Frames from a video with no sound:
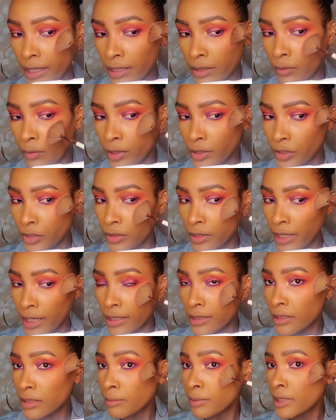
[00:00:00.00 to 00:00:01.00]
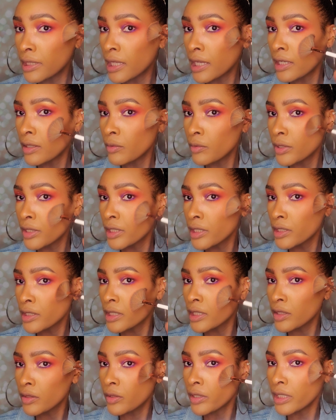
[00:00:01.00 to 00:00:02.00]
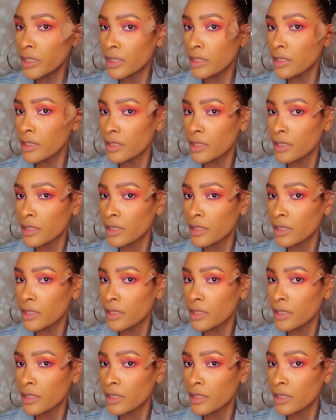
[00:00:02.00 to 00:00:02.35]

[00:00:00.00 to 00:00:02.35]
I didn't want you guys to be like, what are you doing?